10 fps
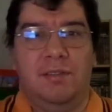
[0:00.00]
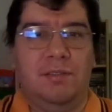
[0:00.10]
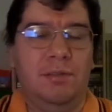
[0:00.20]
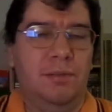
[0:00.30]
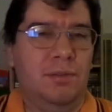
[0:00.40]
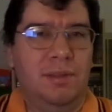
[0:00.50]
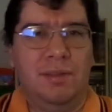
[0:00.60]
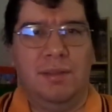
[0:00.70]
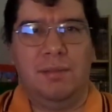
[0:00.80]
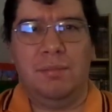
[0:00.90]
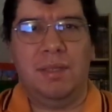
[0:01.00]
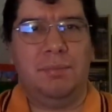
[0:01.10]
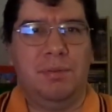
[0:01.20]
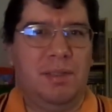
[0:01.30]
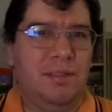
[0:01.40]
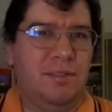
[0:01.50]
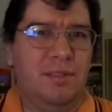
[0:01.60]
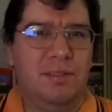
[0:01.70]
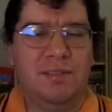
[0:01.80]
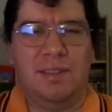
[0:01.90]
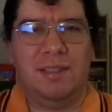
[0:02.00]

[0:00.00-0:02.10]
into many places.